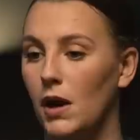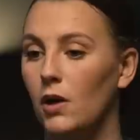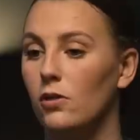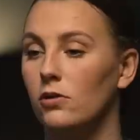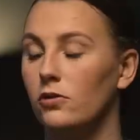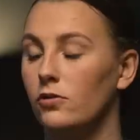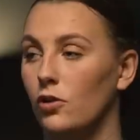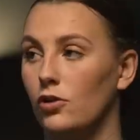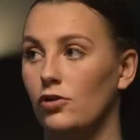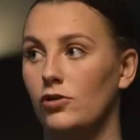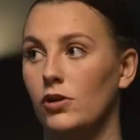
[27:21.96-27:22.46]
But I
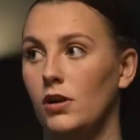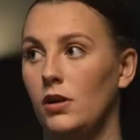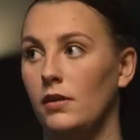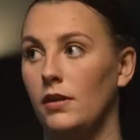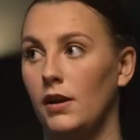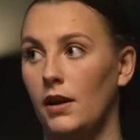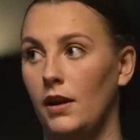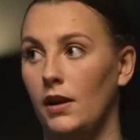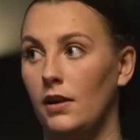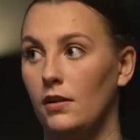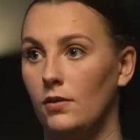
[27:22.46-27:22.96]
was
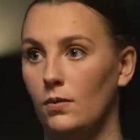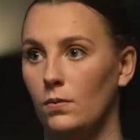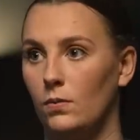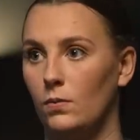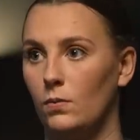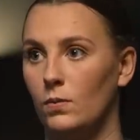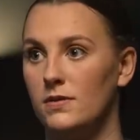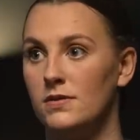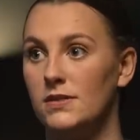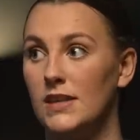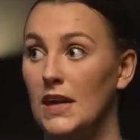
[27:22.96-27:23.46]
fortunate that it
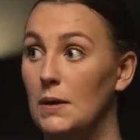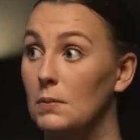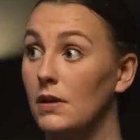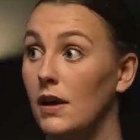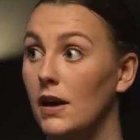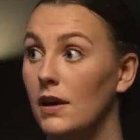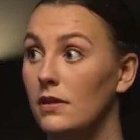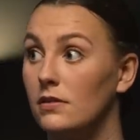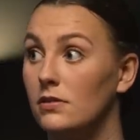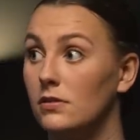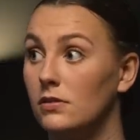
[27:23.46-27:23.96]
was
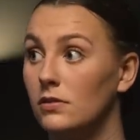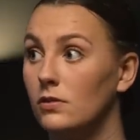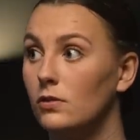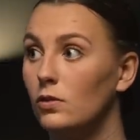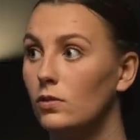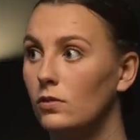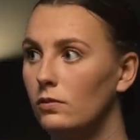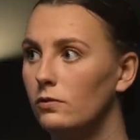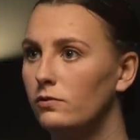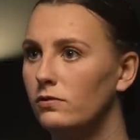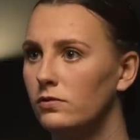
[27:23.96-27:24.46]
stabilized
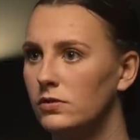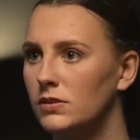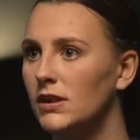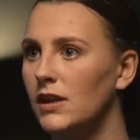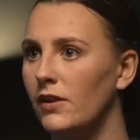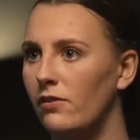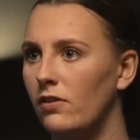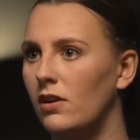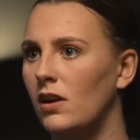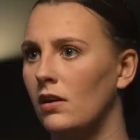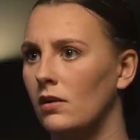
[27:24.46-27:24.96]

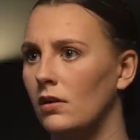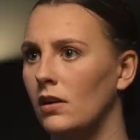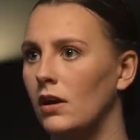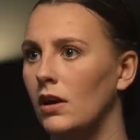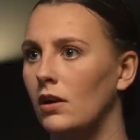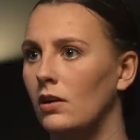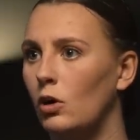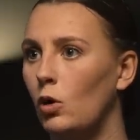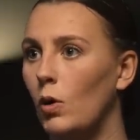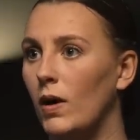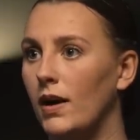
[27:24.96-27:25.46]

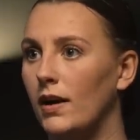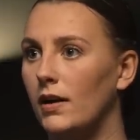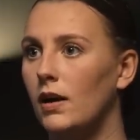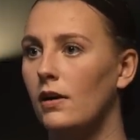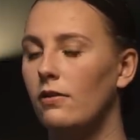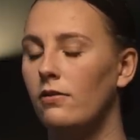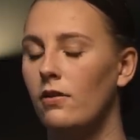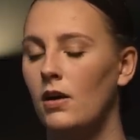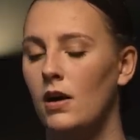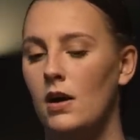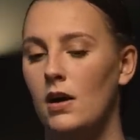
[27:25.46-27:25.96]
significantly quick
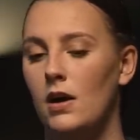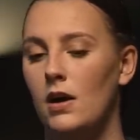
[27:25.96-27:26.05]
enough.